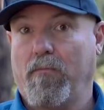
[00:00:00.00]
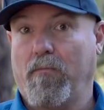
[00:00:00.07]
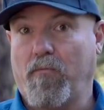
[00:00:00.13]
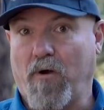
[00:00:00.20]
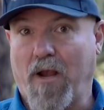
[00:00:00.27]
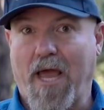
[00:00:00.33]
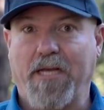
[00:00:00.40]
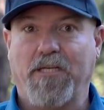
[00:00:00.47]

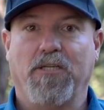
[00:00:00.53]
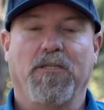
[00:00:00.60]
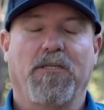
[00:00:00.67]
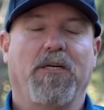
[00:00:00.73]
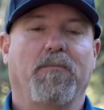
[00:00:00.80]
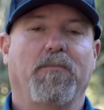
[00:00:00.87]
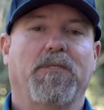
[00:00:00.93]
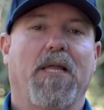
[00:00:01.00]

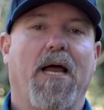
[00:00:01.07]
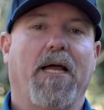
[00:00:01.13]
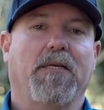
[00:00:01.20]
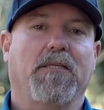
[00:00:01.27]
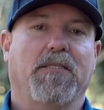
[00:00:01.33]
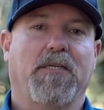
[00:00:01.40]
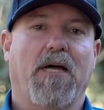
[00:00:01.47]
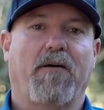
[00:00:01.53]
relationships start
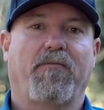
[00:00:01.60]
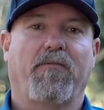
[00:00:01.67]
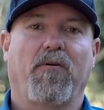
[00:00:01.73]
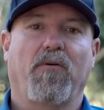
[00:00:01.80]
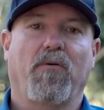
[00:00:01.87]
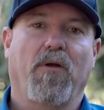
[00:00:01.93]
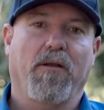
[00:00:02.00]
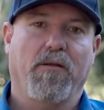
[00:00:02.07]
to
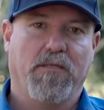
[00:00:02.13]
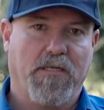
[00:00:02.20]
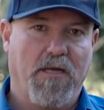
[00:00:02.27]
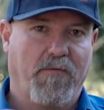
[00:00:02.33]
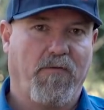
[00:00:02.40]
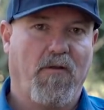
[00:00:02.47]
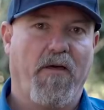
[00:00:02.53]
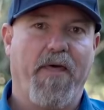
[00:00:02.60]
suffer and
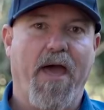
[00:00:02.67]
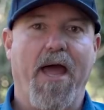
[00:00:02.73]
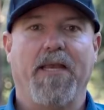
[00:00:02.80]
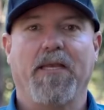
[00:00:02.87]
stuff like that,